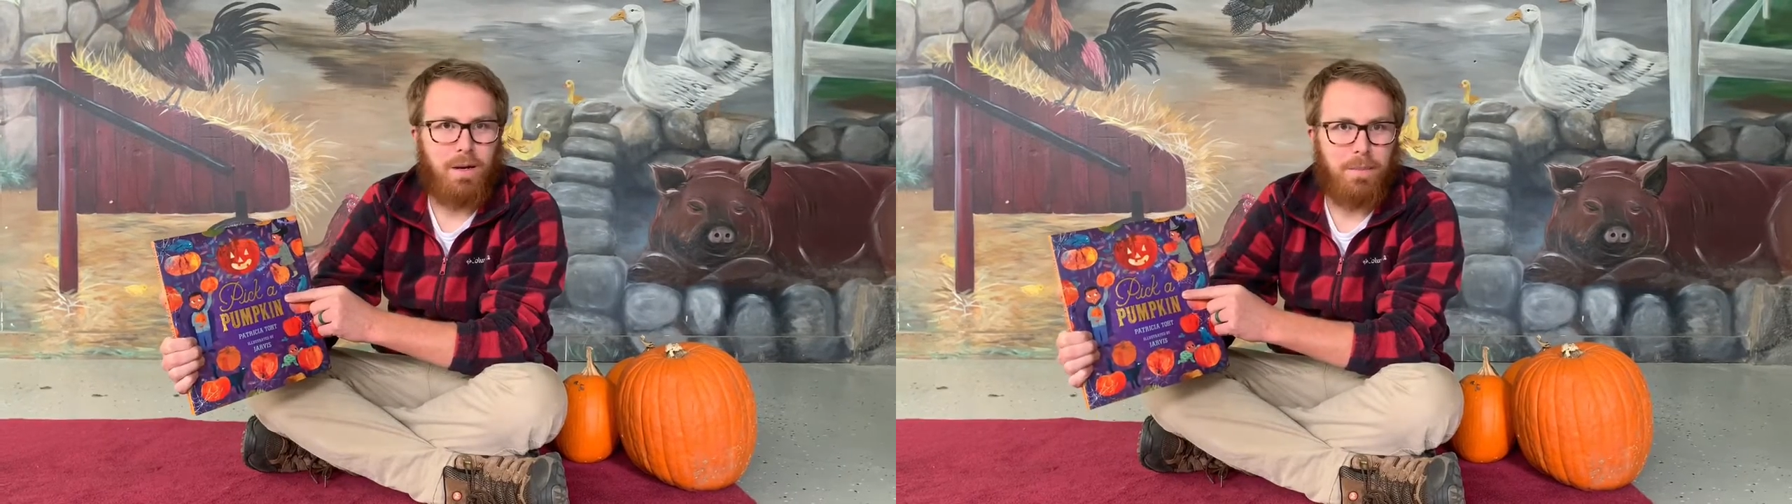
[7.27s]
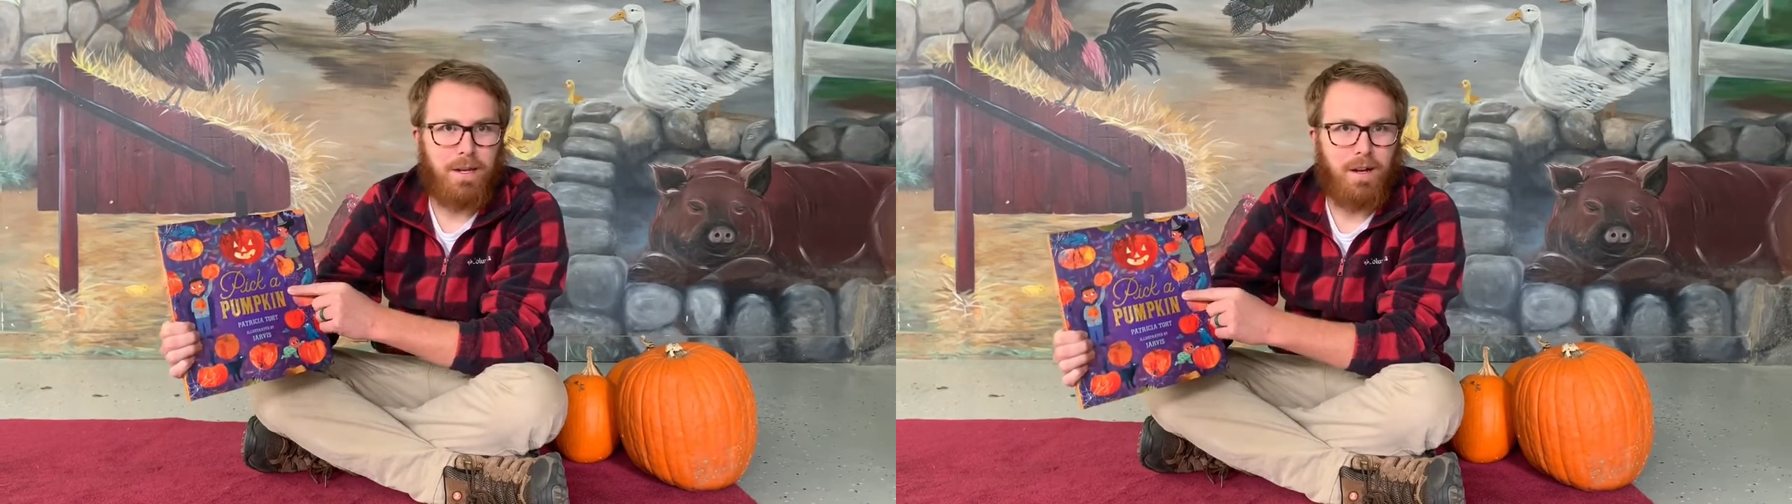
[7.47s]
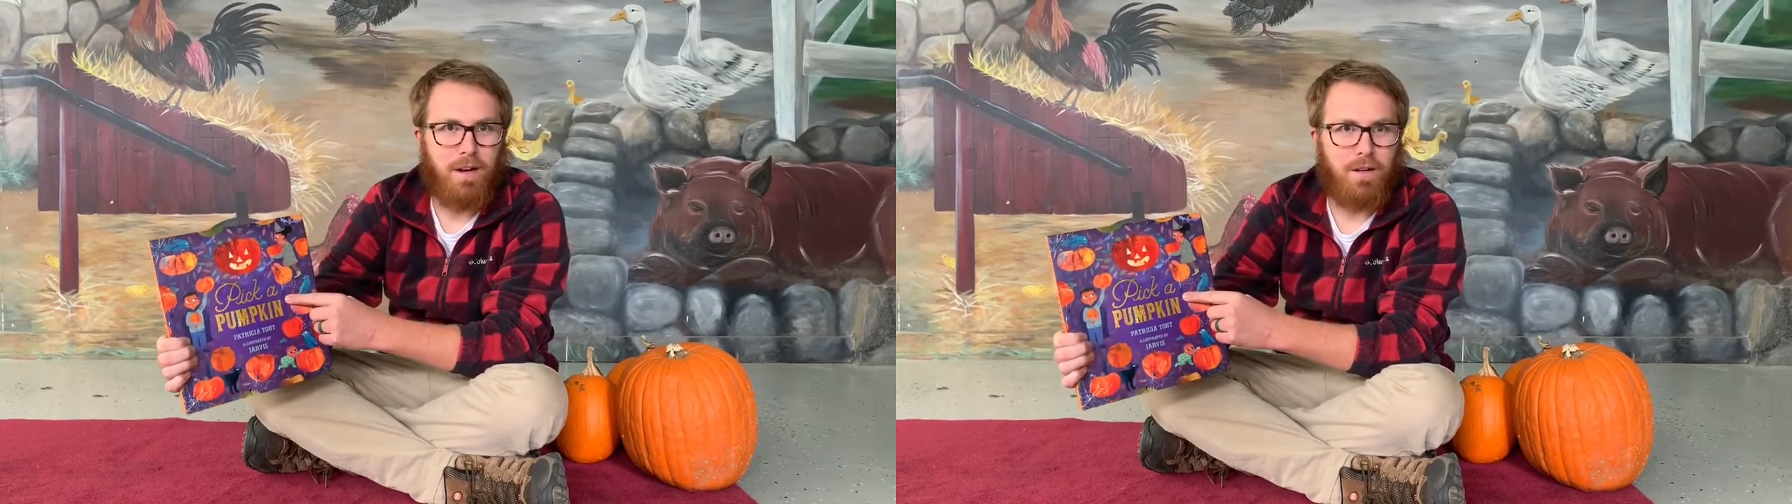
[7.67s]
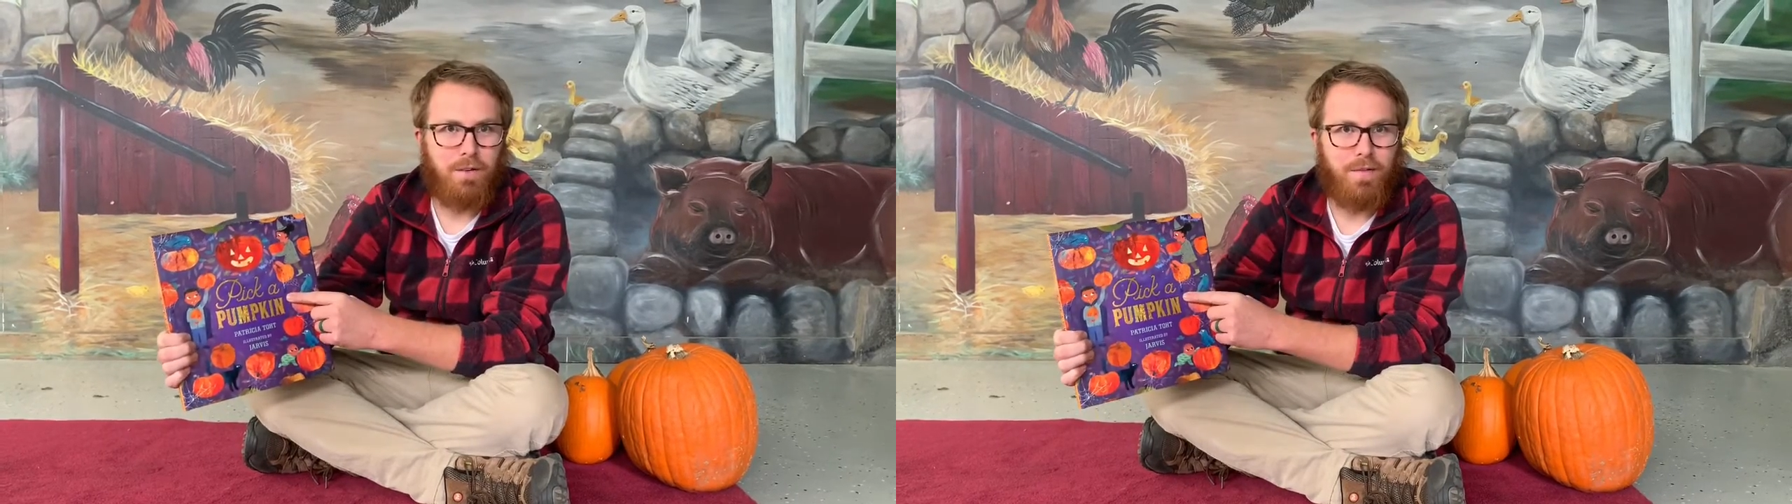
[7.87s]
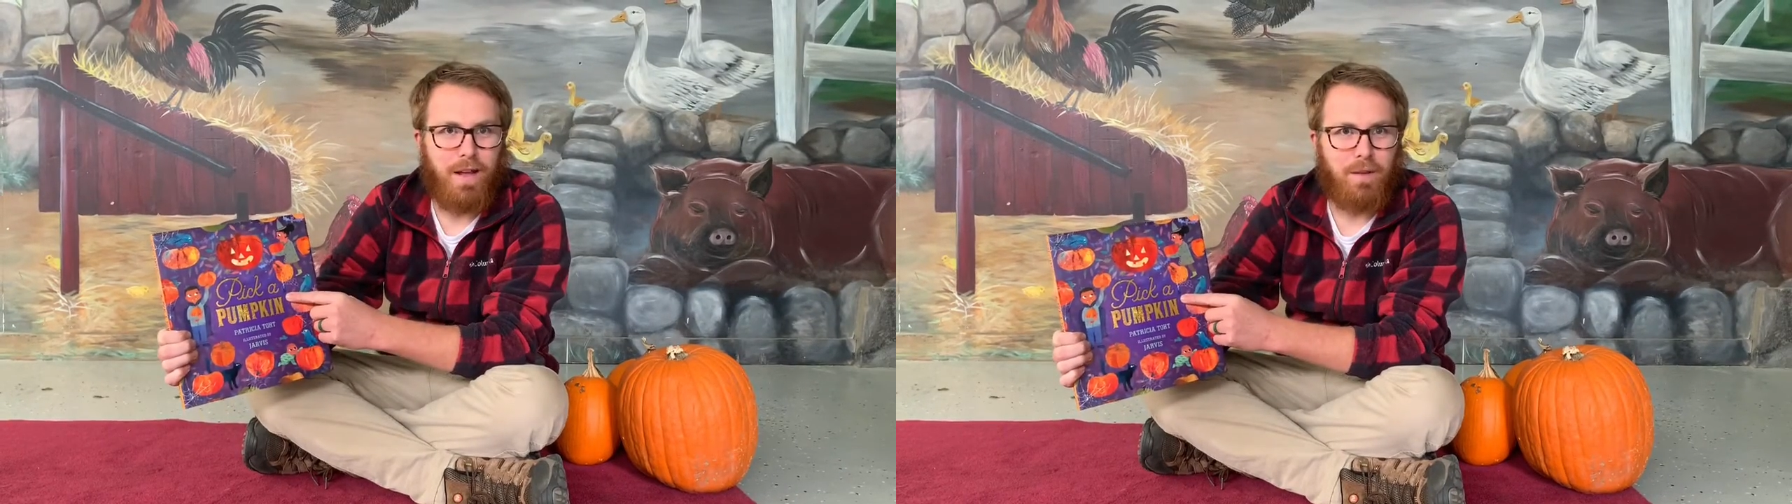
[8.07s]
in honor
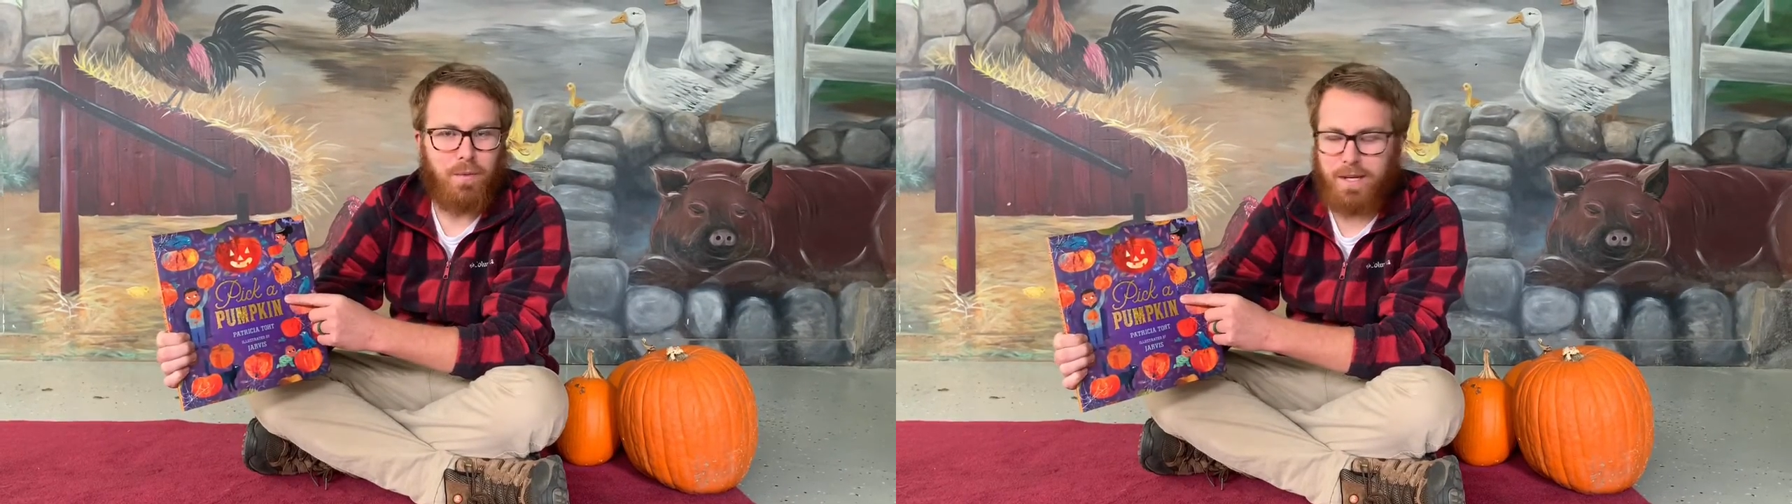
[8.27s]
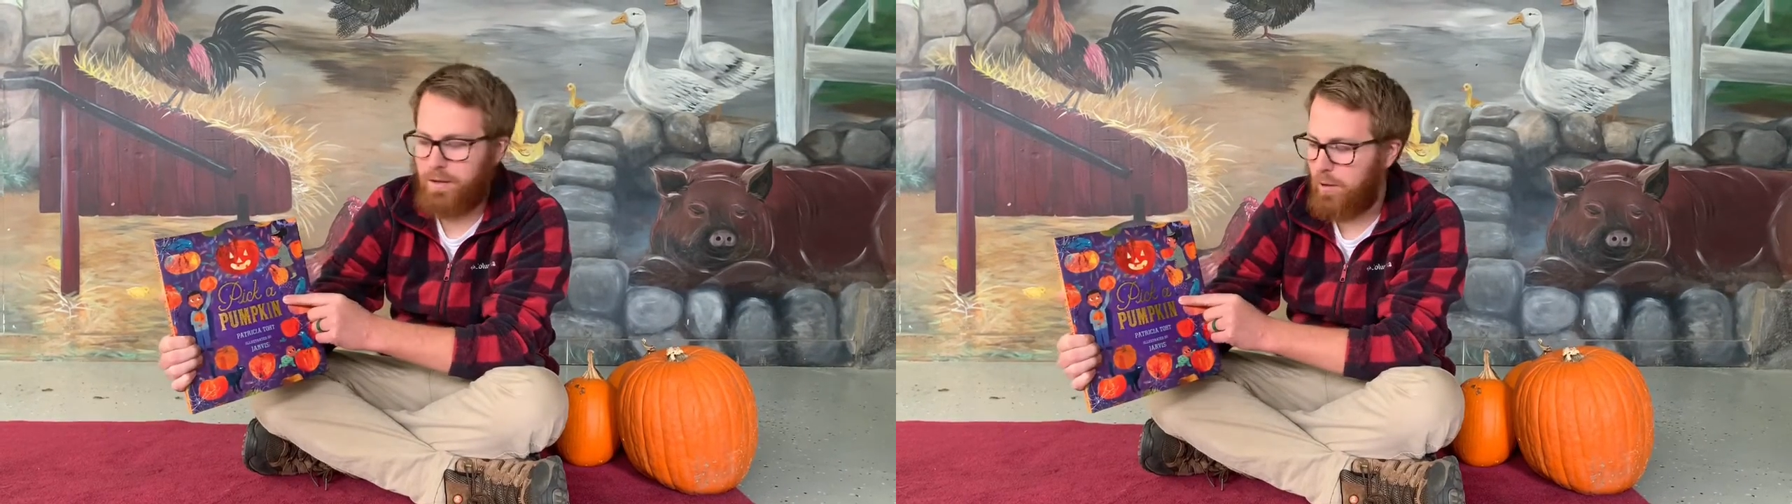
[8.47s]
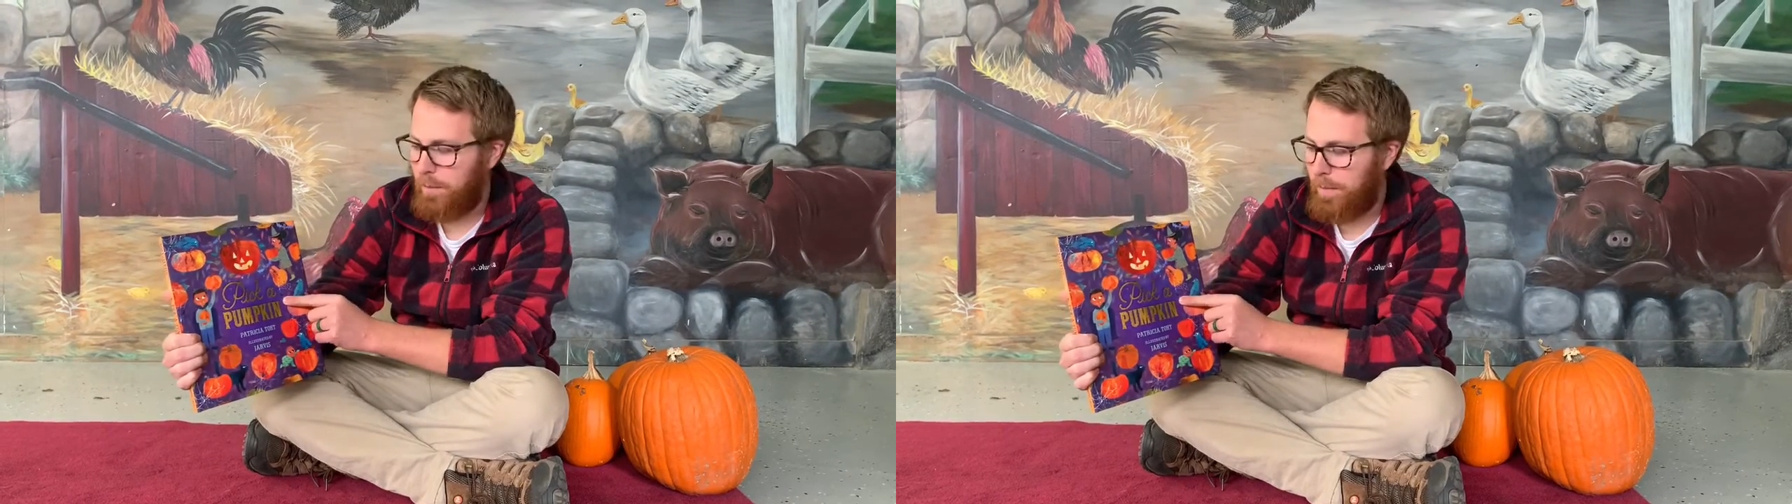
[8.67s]
of Halloween called